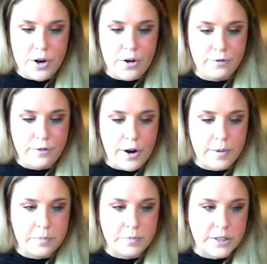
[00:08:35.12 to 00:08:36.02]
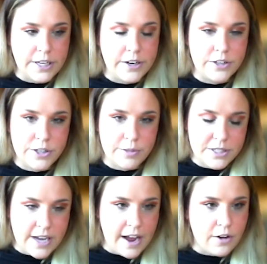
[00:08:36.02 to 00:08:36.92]
From leadership
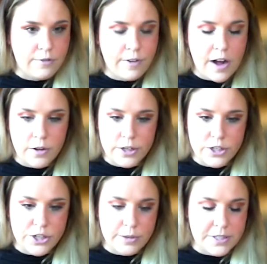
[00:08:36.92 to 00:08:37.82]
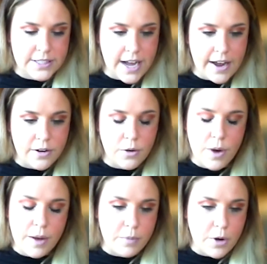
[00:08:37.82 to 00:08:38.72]
style, followership style,
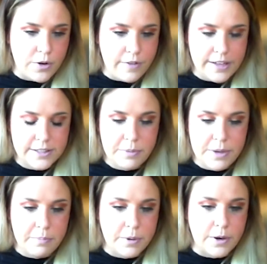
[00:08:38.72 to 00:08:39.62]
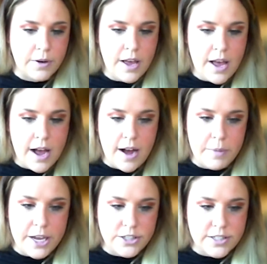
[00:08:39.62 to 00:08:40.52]
what motivates people,
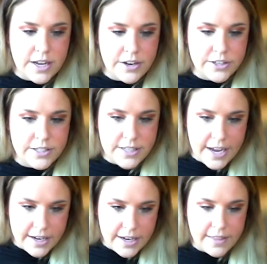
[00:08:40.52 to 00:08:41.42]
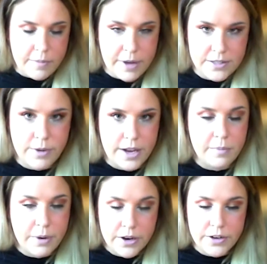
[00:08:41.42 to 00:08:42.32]
and just understanding the best way to
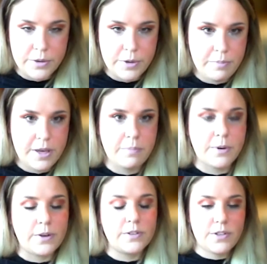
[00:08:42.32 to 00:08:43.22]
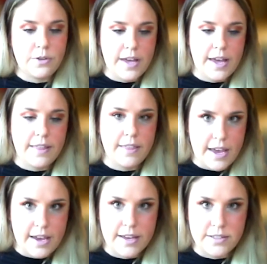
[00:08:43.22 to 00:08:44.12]
partner with people so that
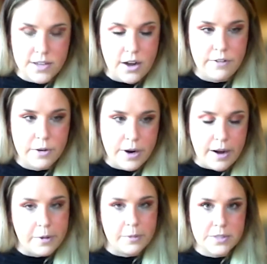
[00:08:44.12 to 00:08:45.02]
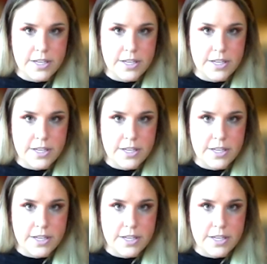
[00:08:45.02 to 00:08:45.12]
they can solve their problems.